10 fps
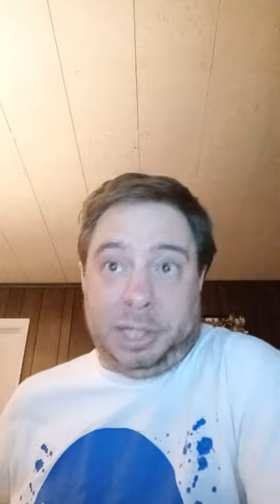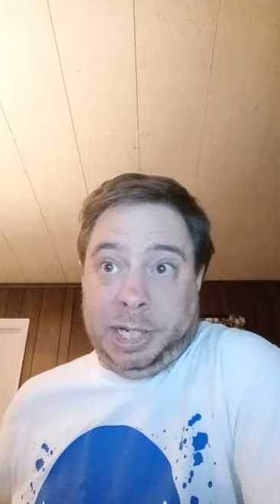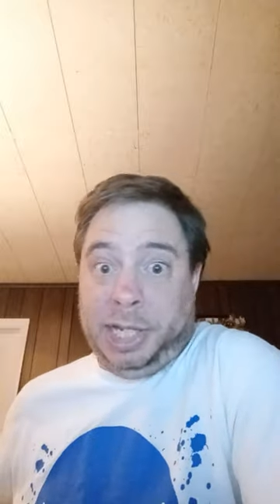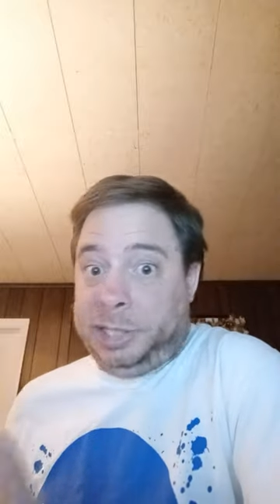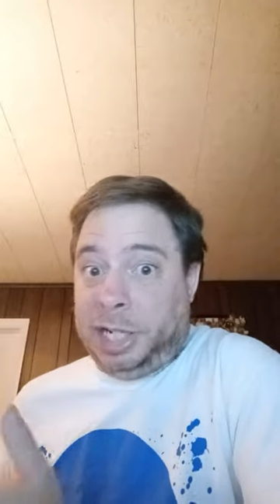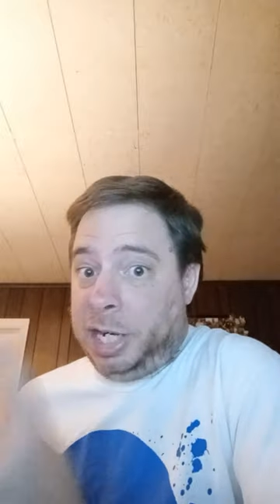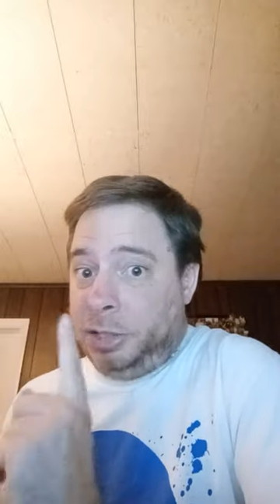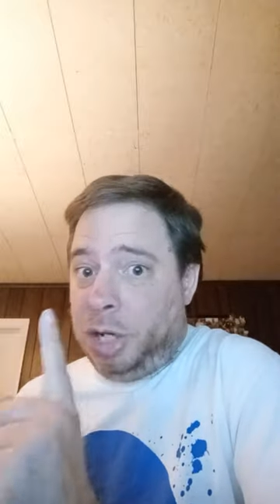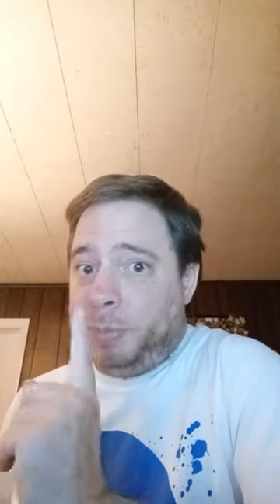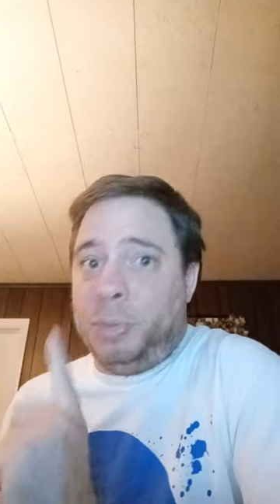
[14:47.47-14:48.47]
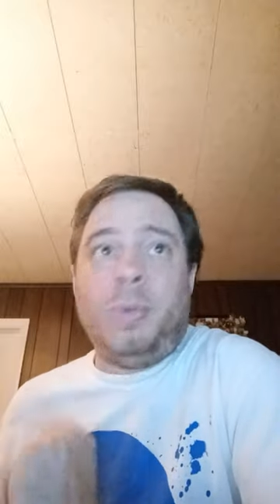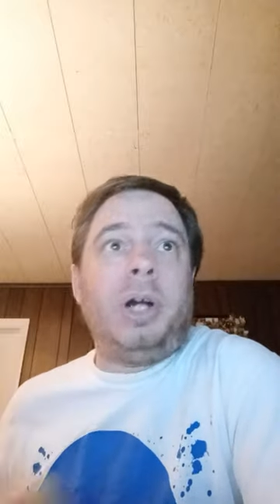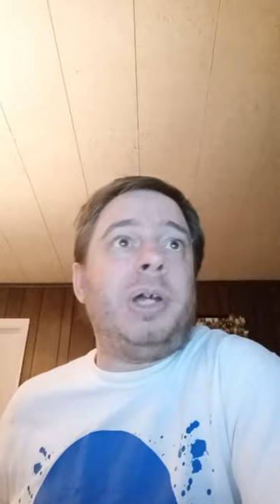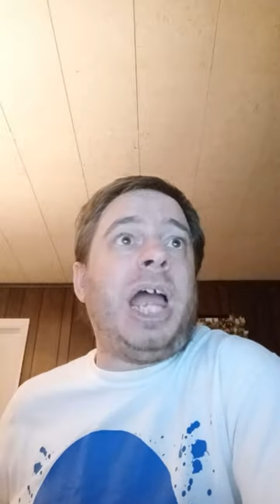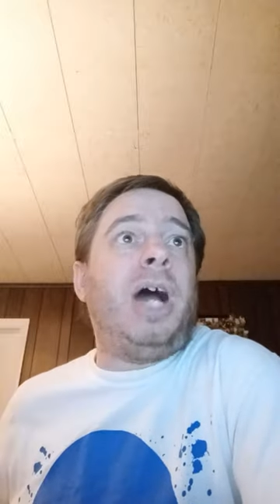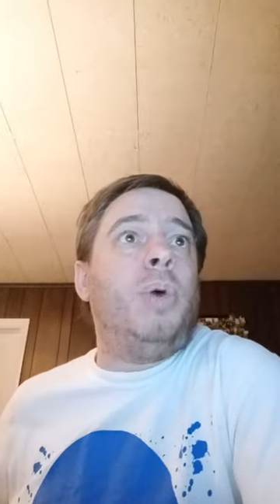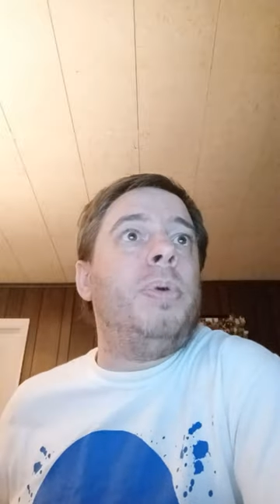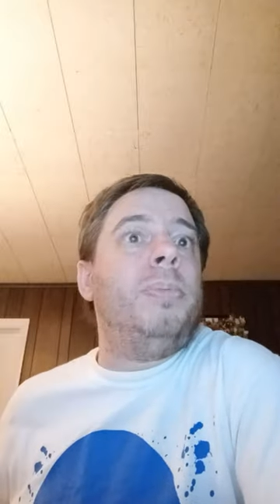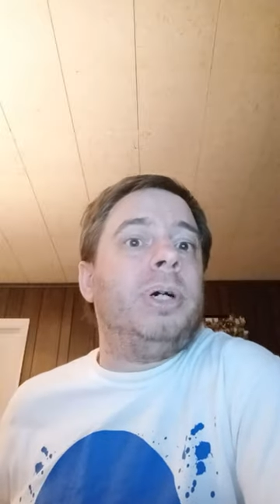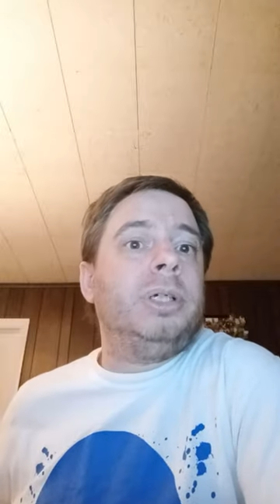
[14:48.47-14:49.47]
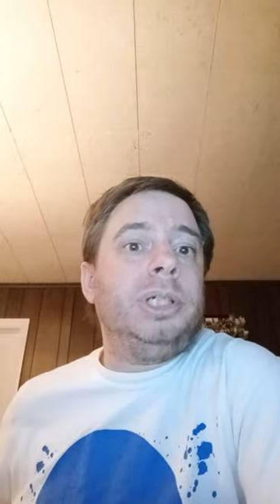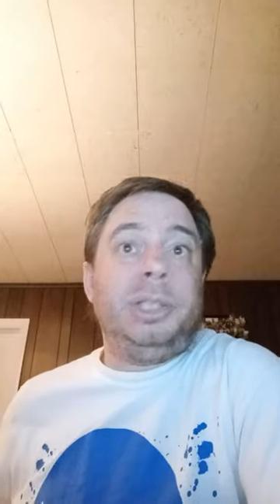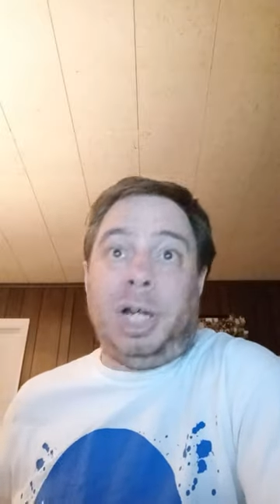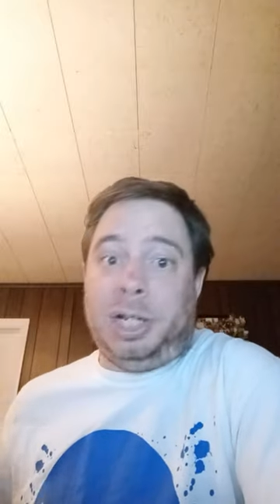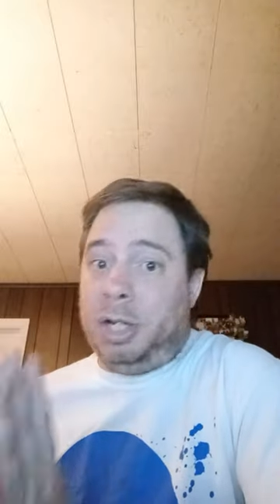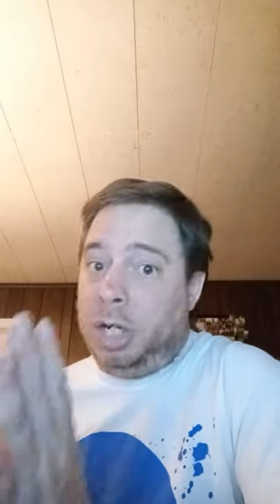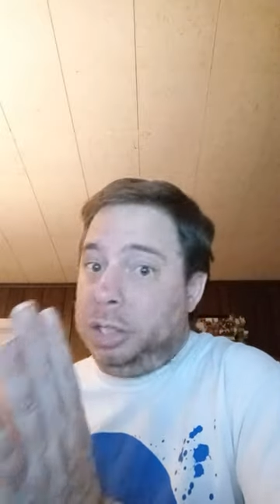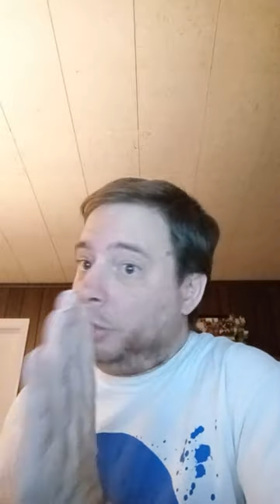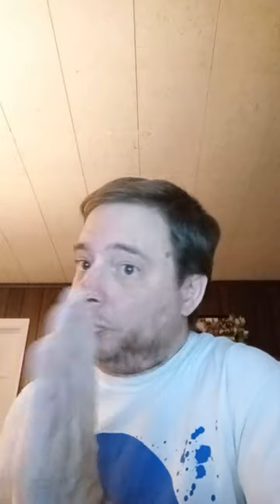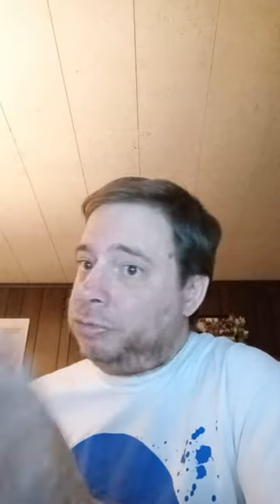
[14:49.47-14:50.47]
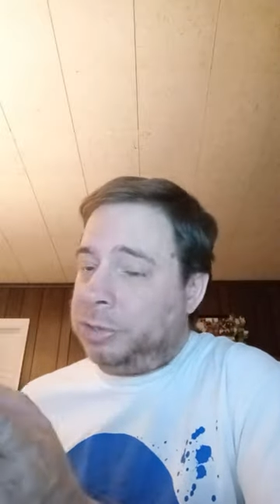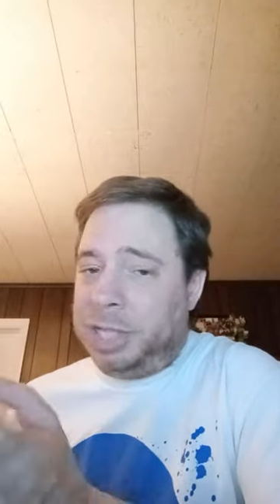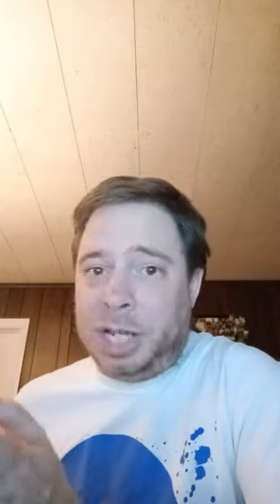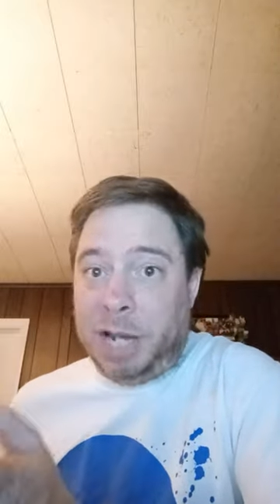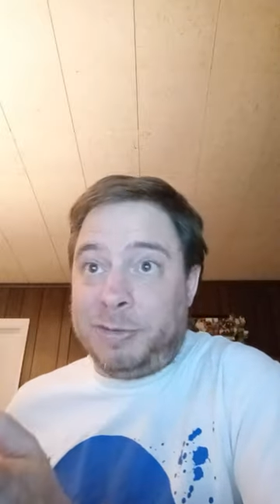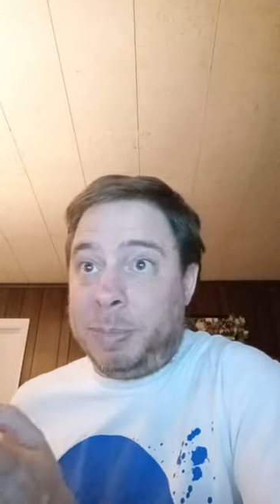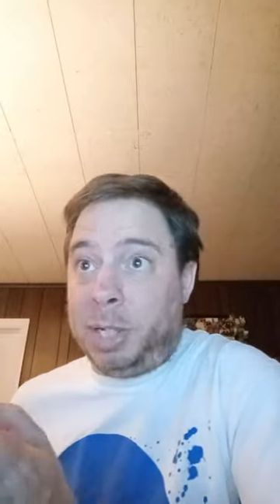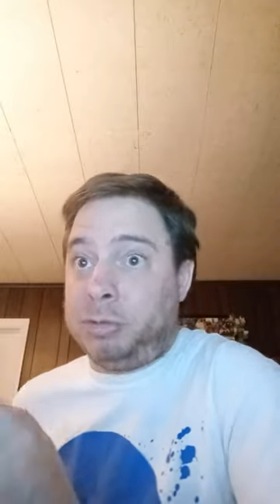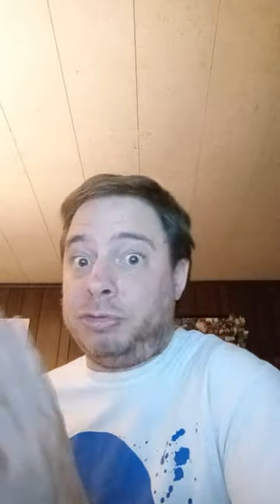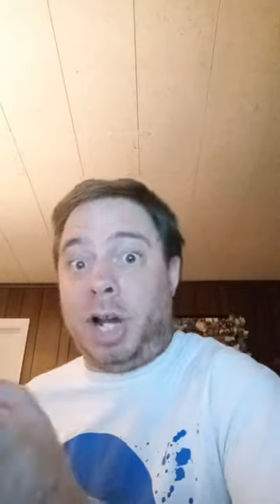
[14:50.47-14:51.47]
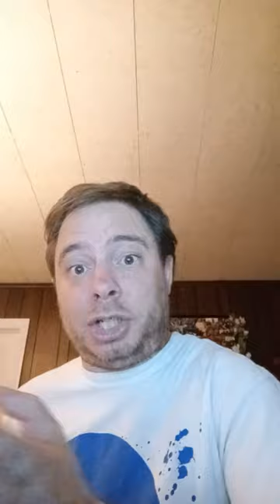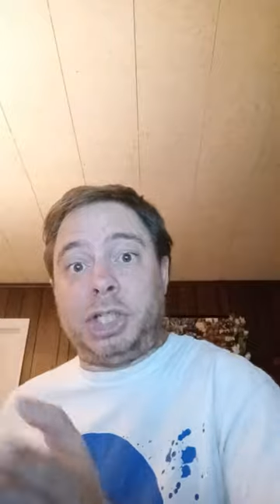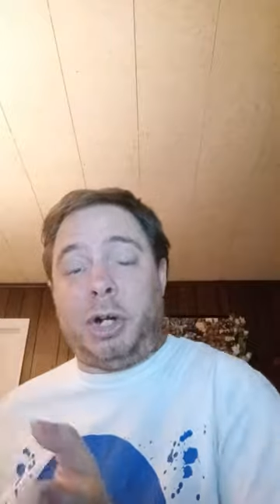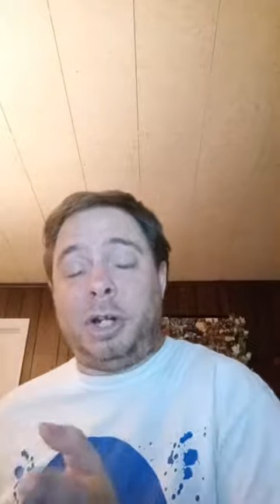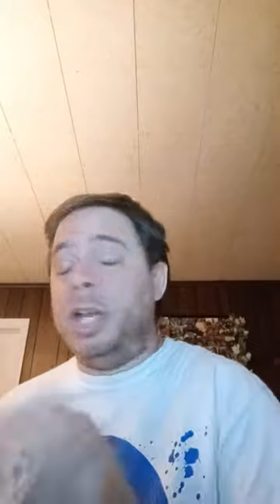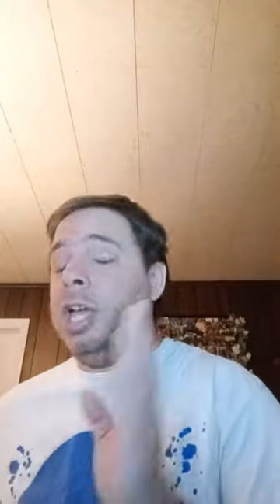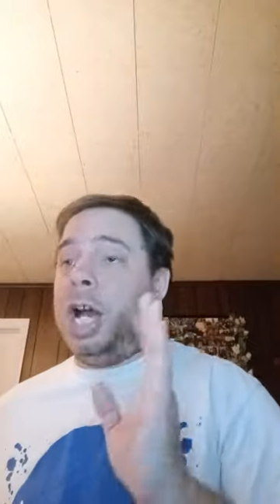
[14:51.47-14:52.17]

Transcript: and they get that number one album not on the, the heavy metal rock chart.